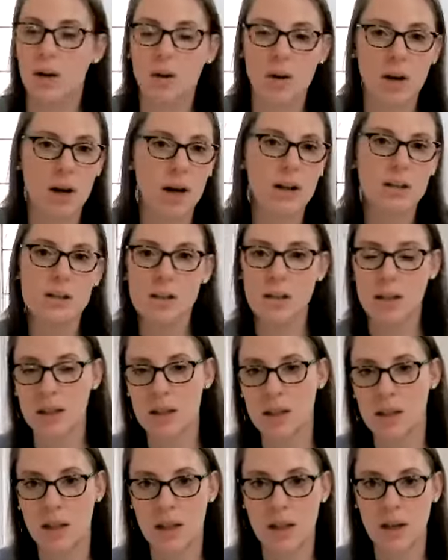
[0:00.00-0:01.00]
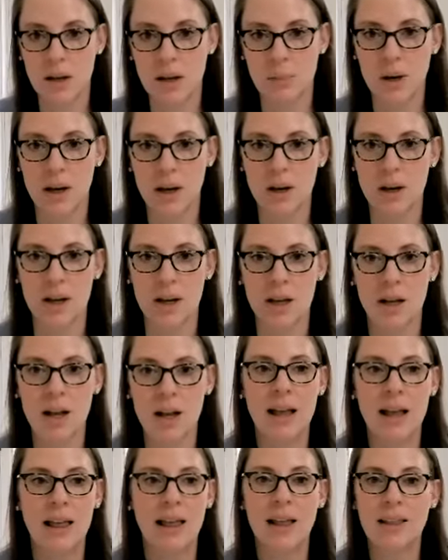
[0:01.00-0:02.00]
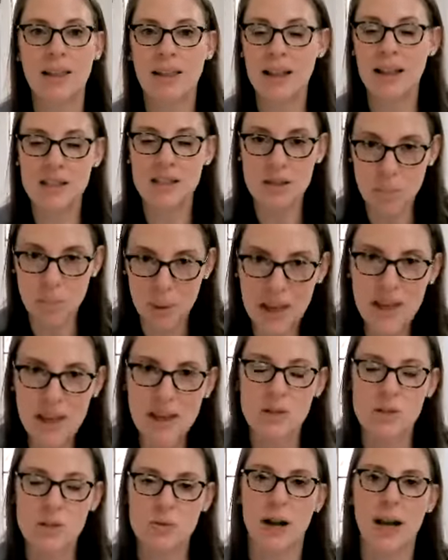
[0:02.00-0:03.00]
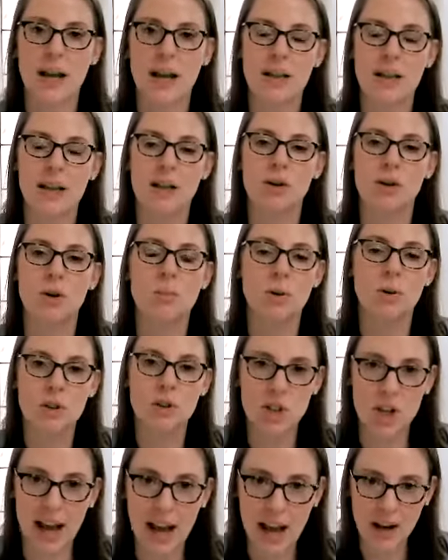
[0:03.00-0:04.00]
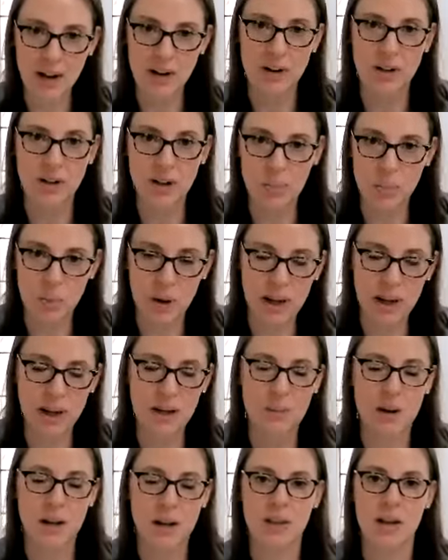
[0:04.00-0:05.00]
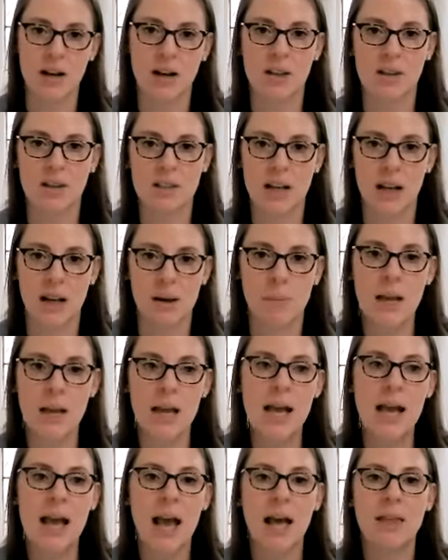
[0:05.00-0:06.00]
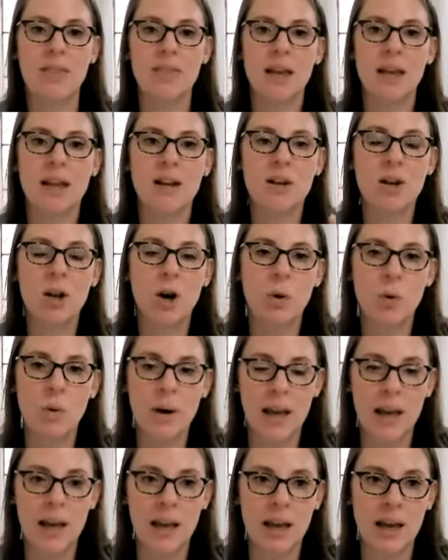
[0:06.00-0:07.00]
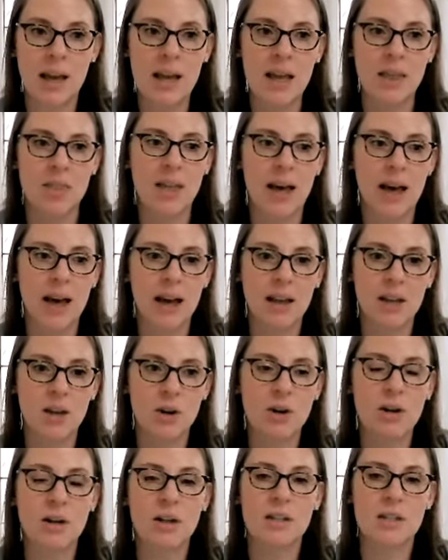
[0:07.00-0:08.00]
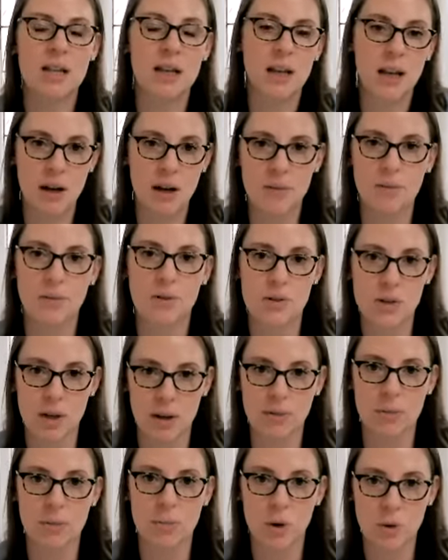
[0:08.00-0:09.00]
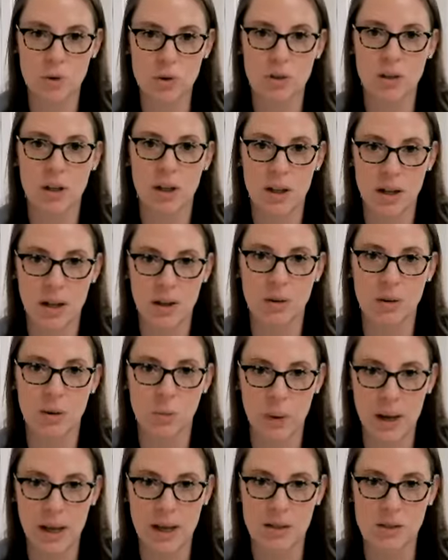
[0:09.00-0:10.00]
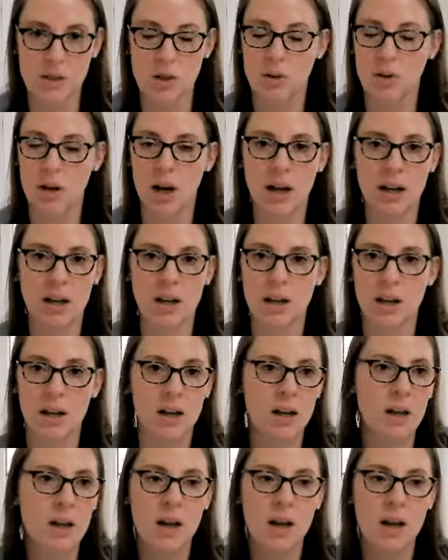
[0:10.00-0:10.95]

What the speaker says: constantly thinking about it. And that's peace, right? Like no more chatter in your brain about that all the time. And then knowing that you're going to take care of yourself emotionally in other ways. You're not going to,